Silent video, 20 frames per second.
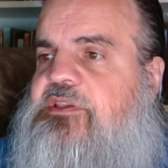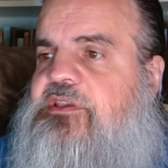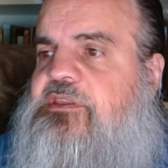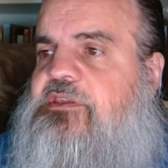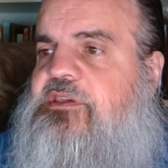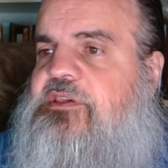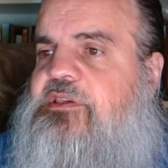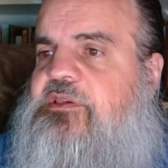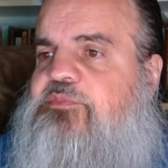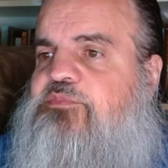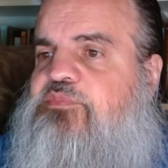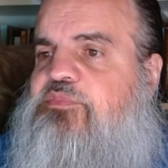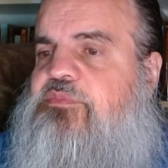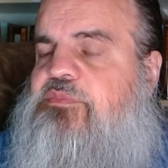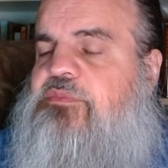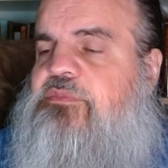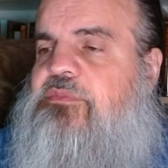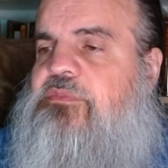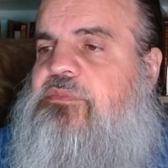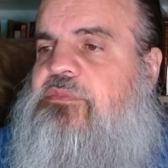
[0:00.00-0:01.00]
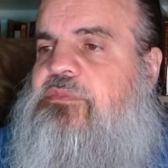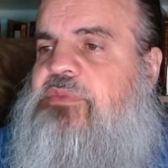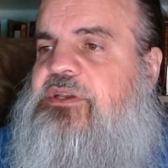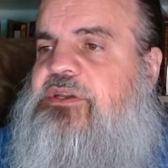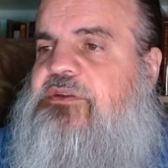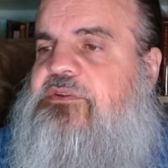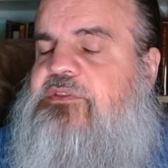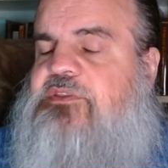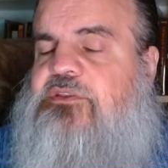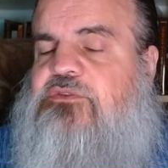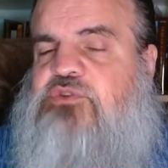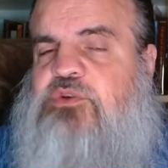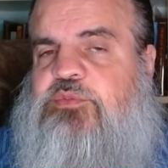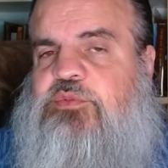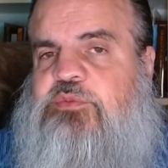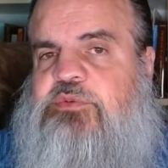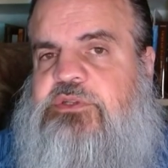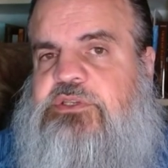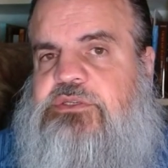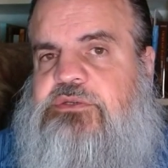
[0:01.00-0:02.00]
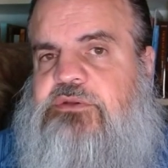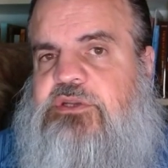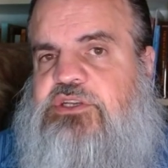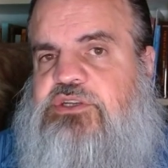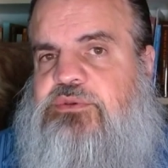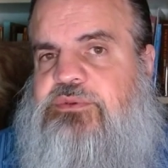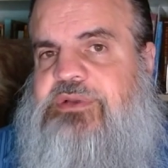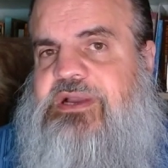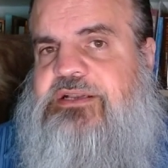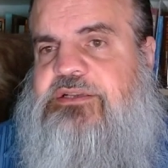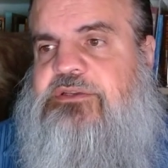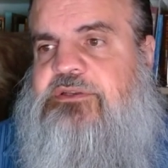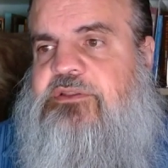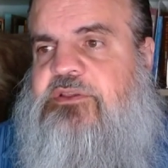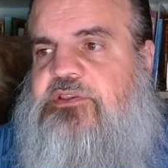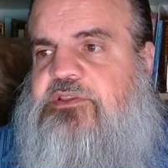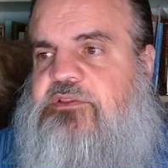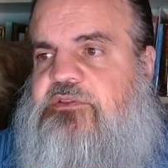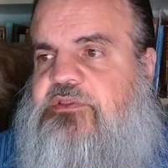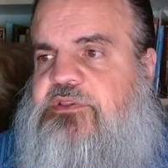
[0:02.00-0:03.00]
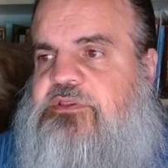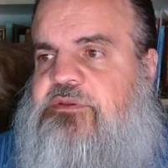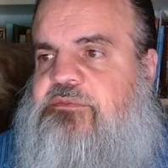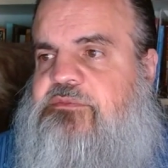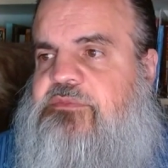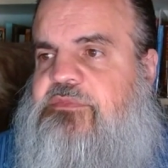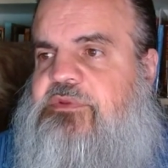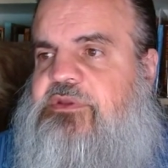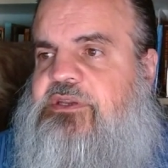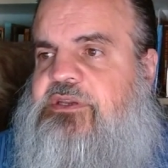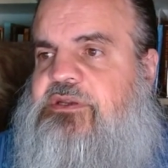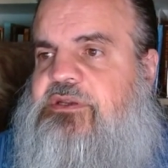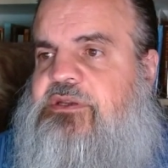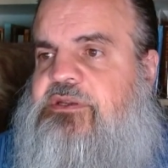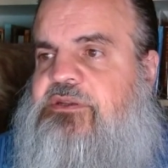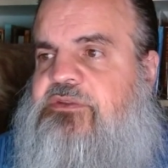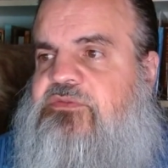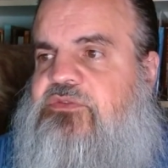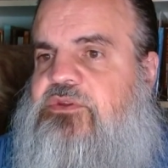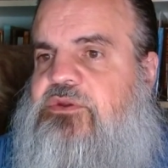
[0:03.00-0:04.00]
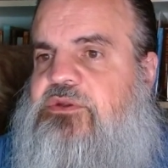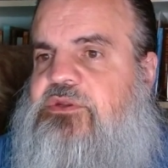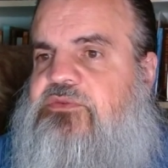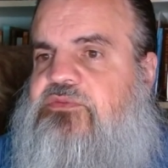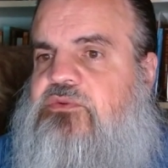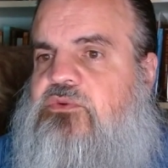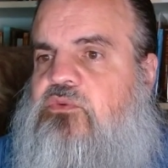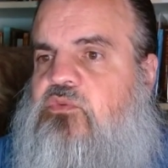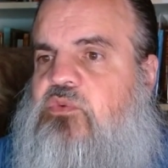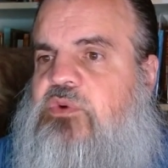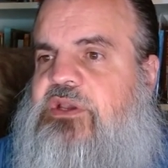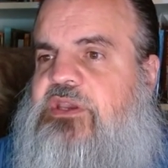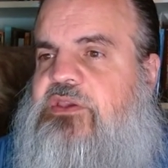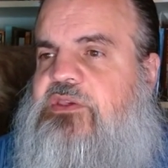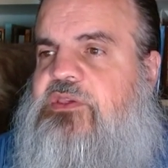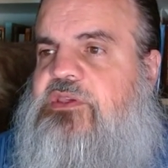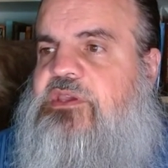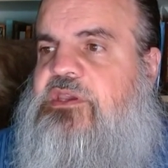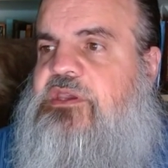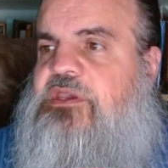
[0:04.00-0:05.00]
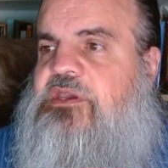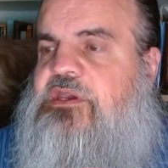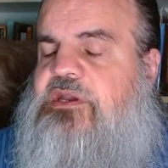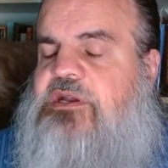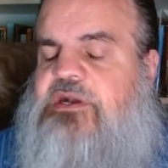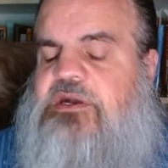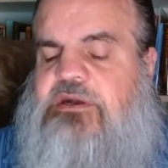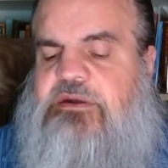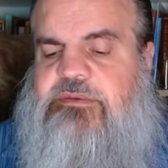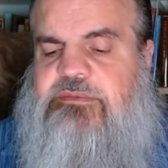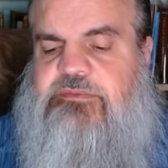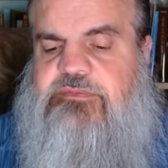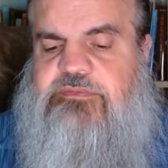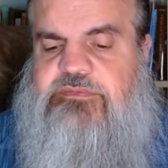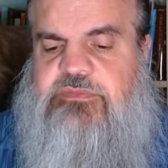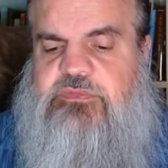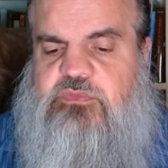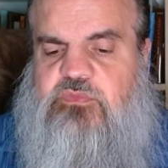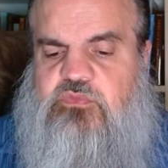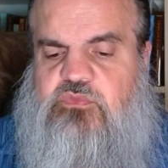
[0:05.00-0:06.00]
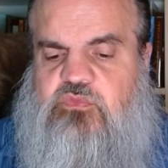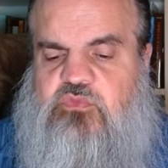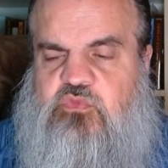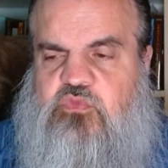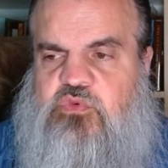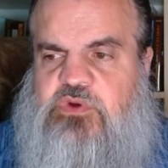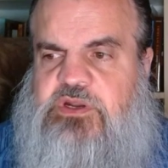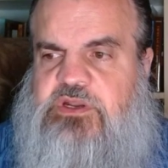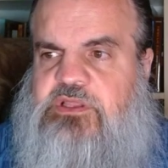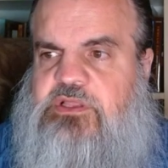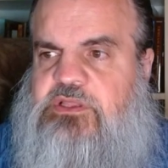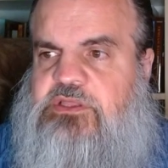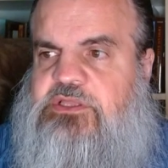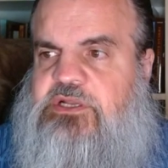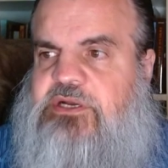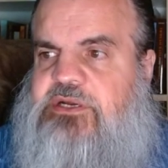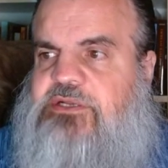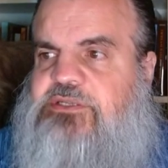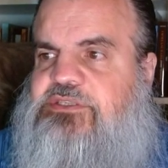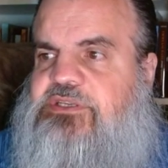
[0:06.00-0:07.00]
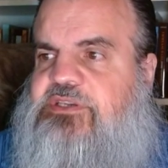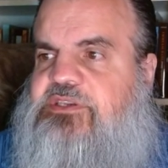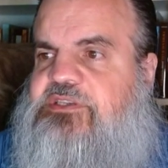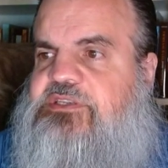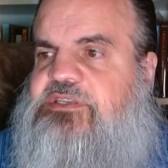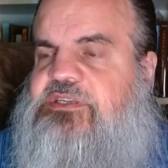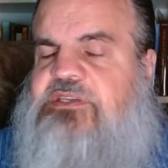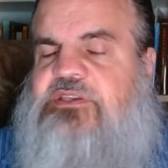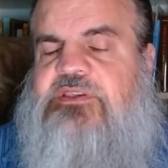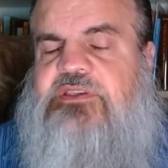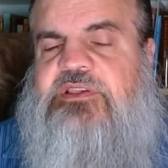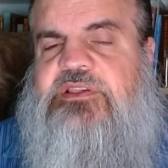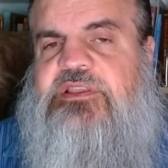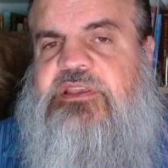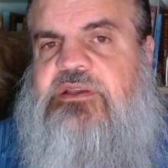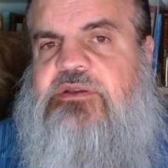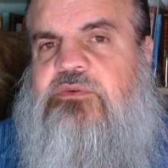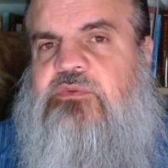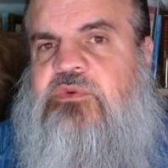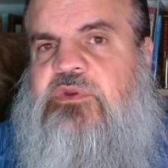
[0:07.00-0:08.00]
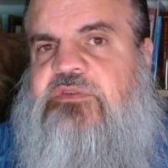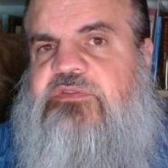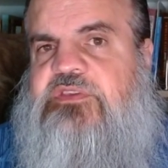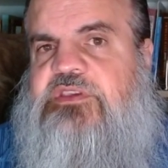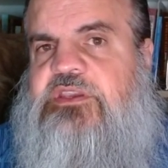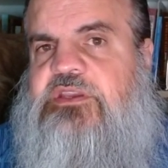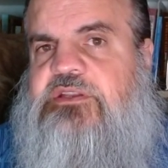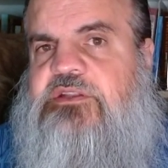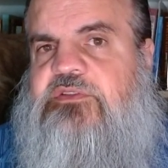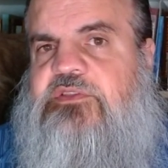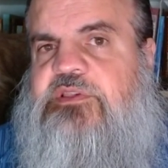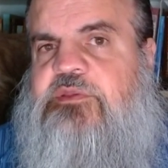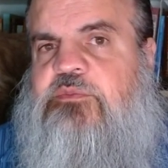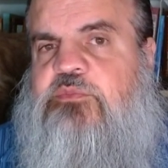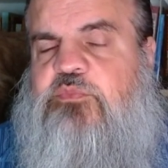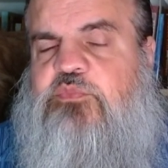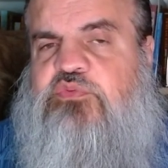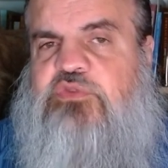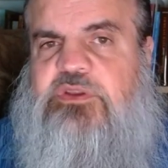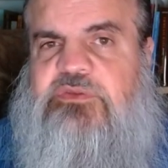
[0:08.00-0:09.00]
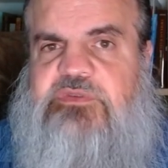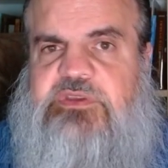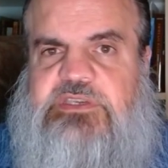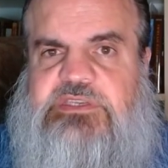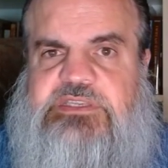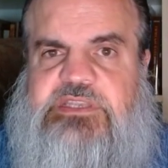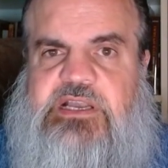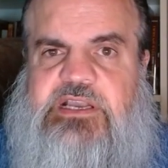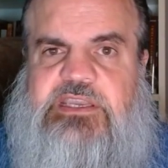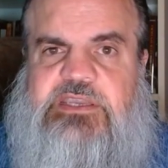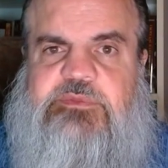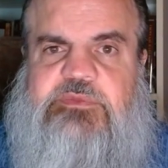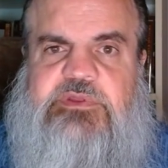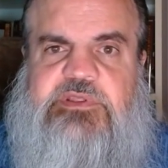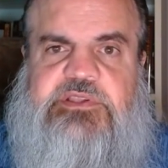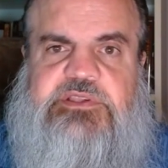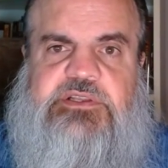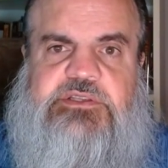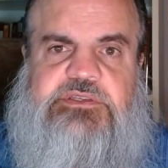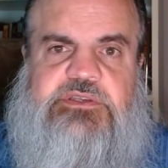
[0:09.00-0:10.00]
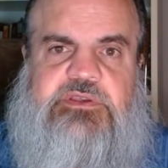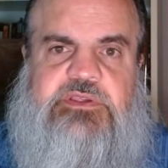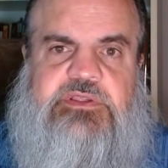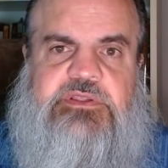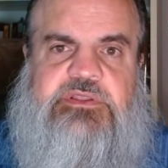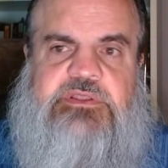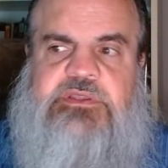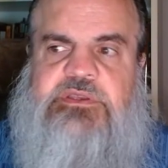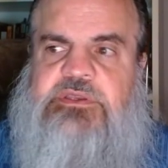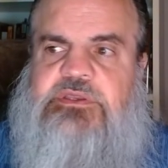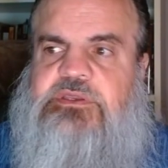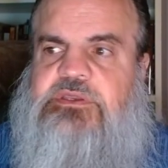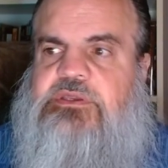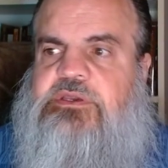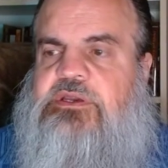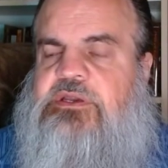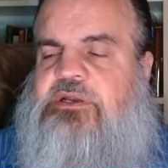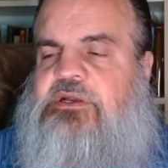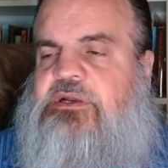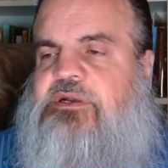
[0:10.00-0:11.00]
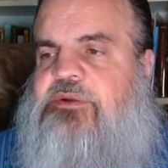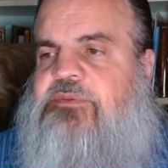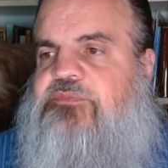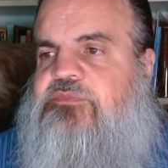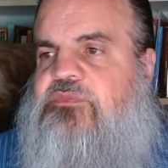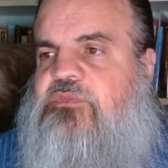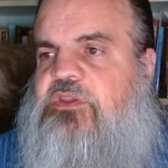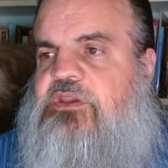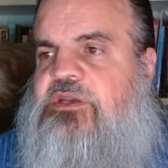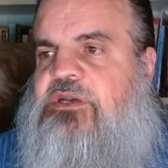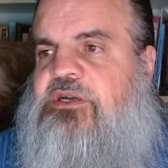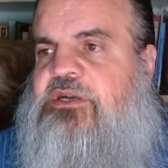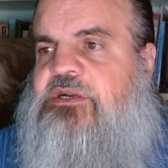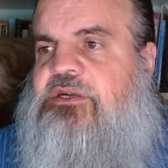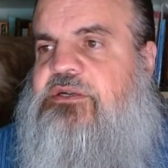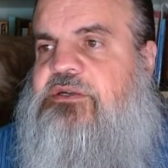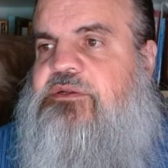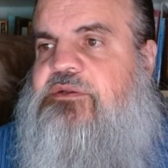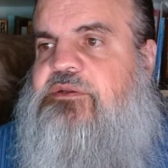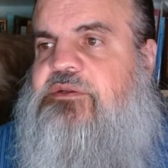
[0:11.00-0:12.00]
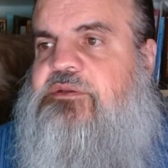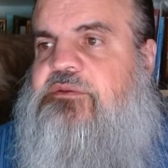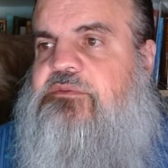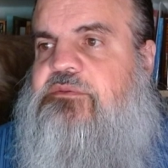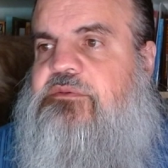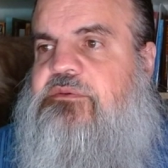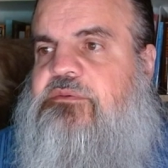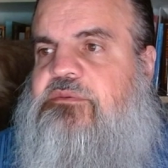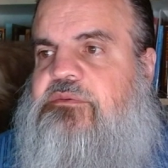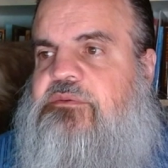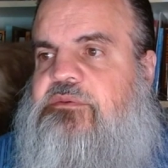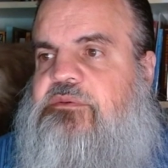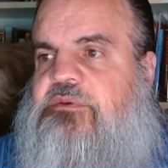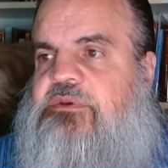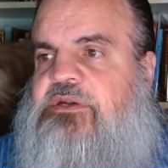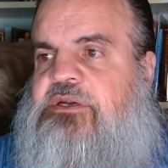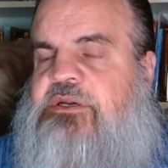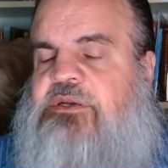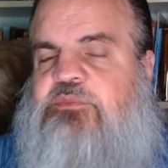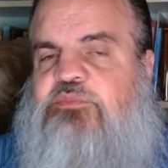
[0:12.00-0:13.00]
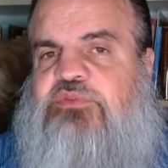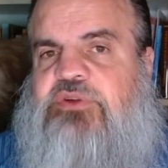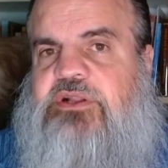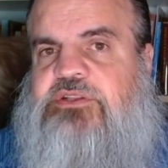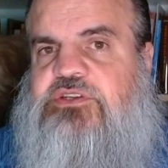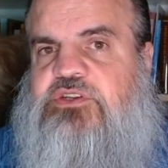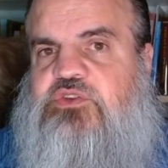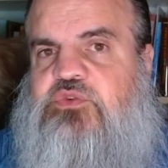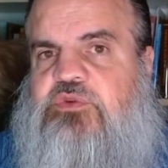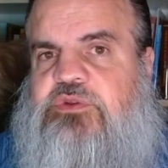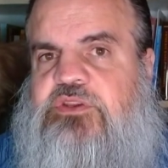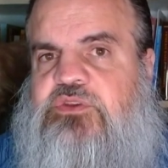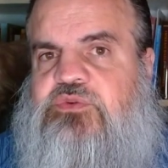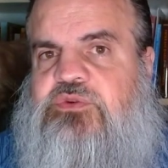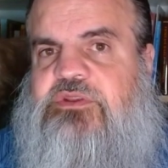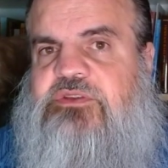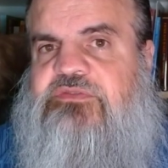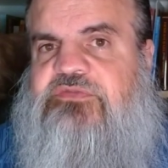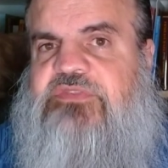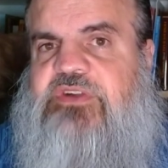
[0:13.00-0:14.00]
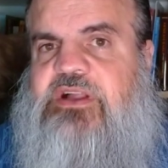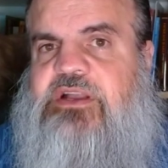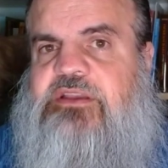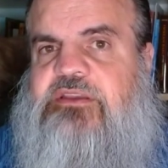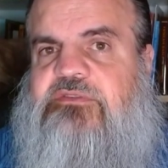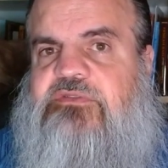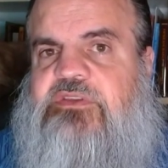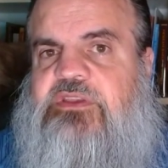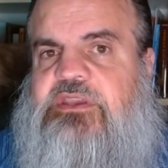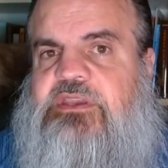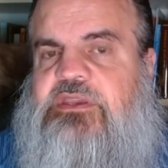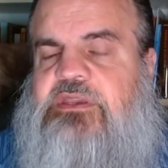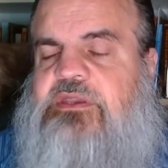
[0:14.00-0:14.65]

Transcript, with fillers: see this we could see the Trump administration reacting to this in some uh, in a few different ways. Um, one of the largest is that we've seen in some previous documents, such as the um, uh, uh, Project 2025